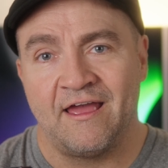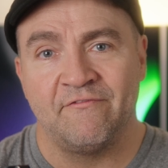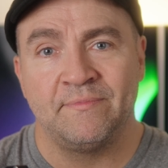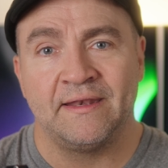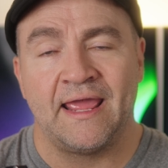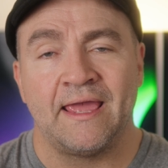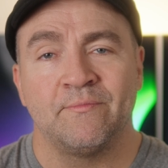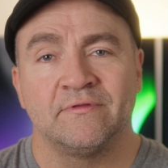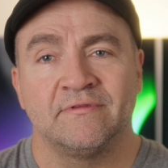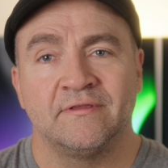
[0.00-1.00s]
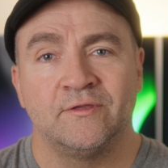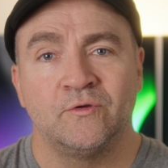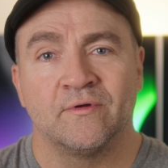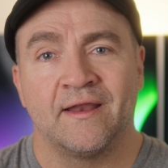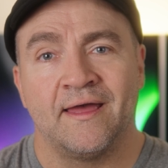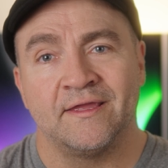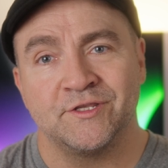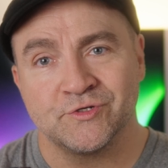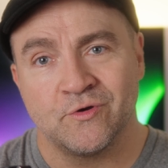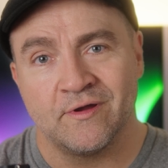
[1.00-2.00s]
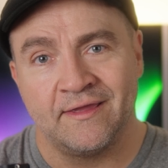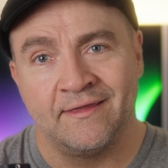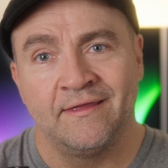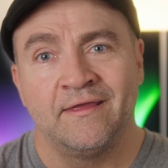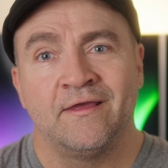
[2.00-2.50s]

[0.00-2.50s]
I've been able to do what I enjoy